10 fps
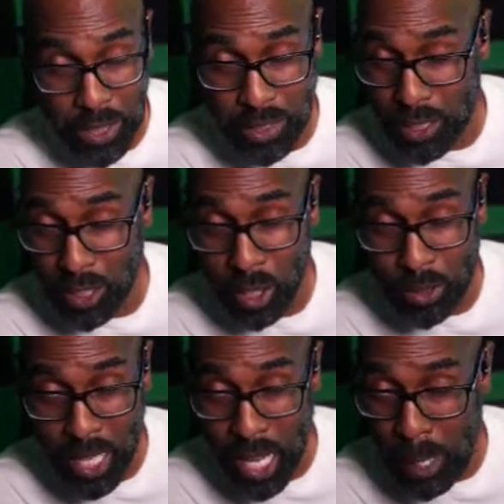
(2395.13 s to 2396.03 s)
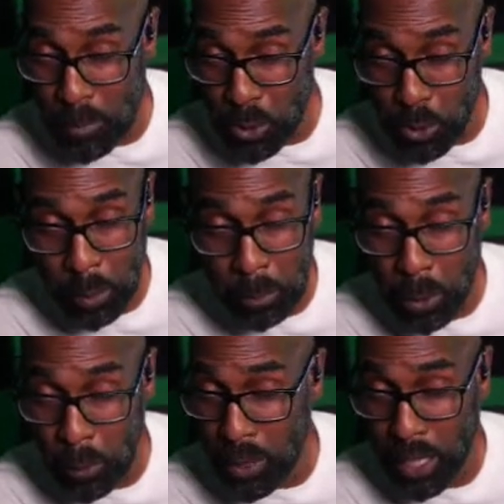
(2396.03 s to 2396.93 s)
all times. You can put
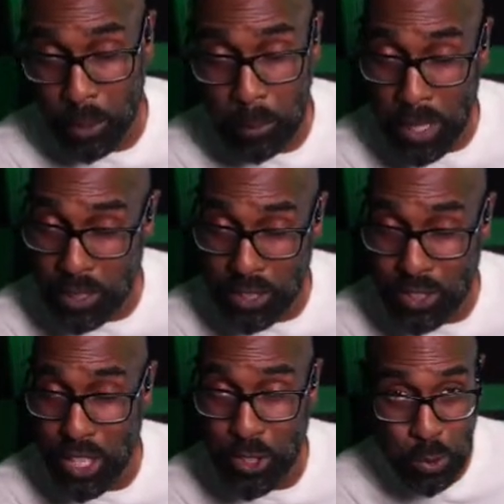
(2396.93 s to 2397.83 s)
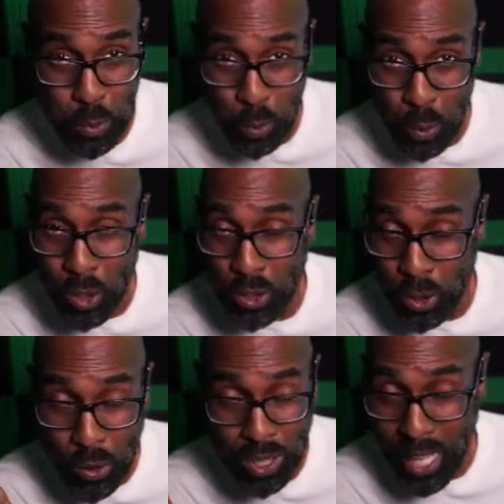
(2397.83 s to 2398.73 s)
whatever message that you want on the
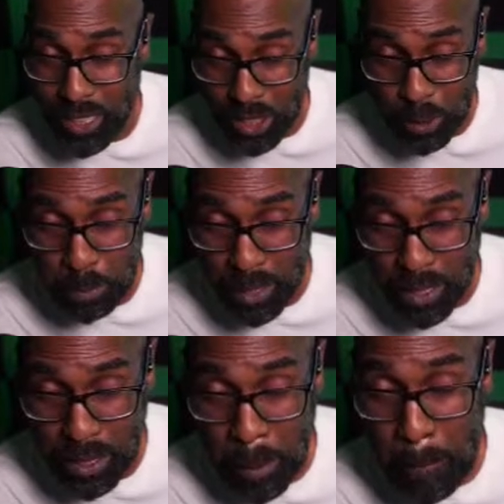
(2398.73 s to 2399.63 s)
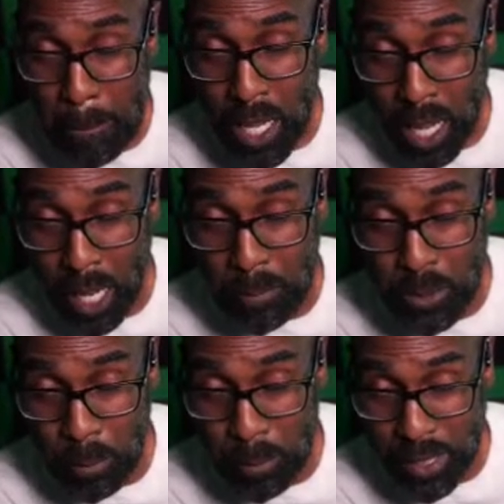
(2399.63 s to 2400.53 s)
license plate. So
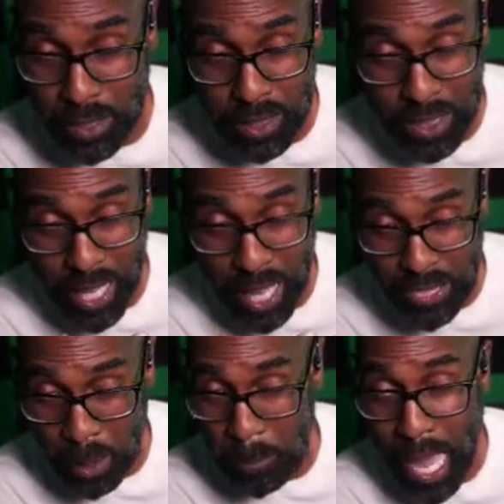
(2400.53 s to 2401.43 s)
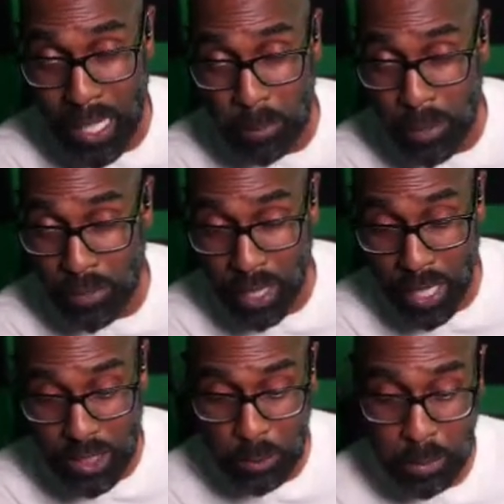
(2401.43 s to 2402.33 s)
basically, at the bottom of the license
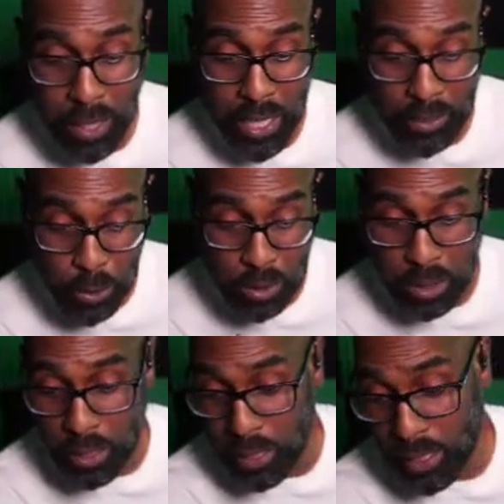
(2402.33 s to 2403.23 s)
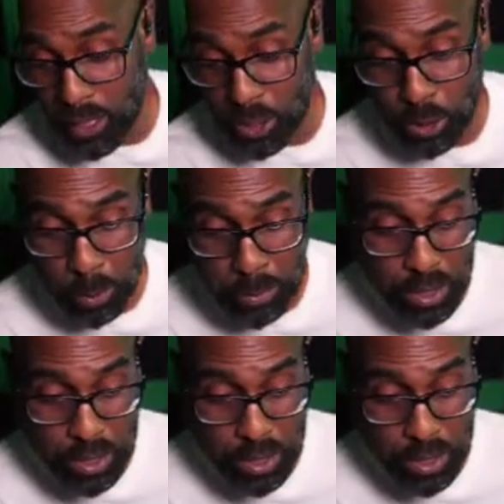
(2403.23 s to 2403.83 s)
plate, and if you click in the description